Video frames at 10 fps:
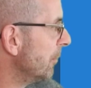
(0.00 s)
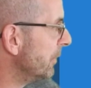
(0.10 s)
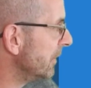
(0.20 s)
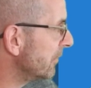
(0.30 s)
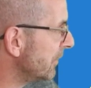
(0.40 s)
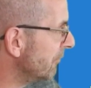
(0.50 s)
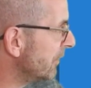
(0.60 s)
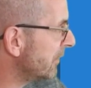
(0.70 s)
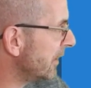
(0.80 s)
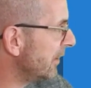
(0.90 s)
but it's in the
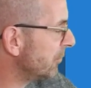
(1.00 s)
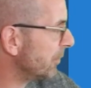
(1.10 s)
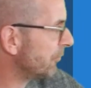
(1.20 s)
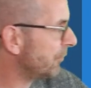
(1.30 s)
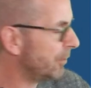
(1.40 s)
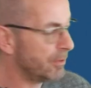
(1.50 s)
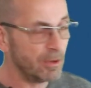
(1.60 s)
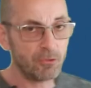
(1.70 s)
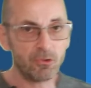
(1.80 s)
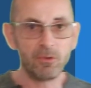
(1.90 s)
days which
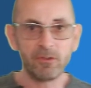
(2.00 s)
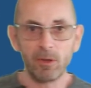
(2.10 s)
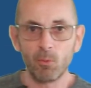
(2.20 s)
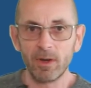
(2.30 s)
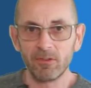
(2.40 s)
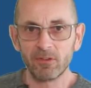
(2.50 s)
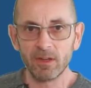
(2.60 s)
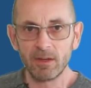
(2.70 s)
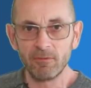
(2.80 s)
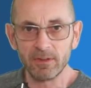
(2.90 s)
follow, Tuesday and
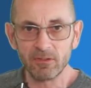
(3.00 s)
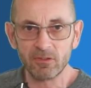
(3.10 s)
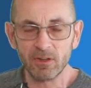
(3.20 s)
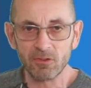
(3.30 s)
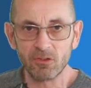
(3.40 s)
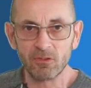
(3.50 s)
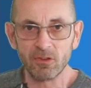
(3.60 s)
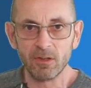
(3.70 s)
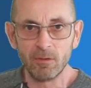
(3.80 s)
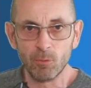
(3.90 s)
Wednesday, that it starts to
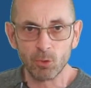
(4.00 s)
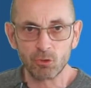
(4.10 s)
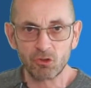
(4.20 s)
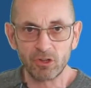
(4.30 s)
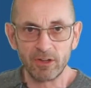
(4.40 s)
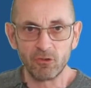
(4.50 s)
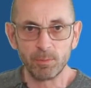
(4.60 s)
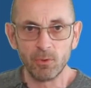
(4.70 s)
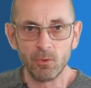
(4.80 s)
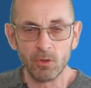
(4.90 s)
turn more
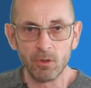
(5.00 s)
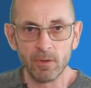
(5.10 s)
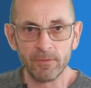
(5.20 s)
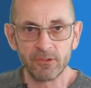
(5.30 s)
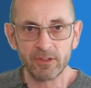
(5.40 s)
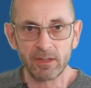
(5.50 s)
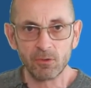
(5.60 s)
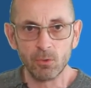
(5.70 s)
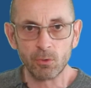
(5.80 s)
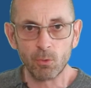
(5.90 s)
changeable or
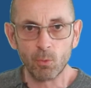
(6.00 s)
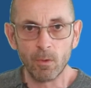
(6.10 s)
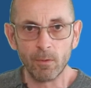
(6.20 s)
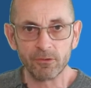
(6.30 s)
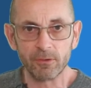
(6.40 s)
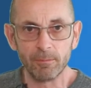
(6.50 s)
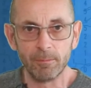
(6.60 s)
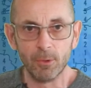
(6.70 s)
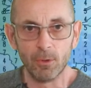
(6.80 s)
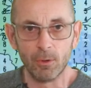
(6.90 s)
unsettled once
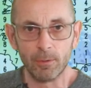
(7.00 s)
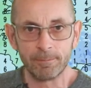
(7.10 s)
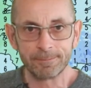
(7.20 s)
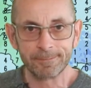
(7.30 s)
more.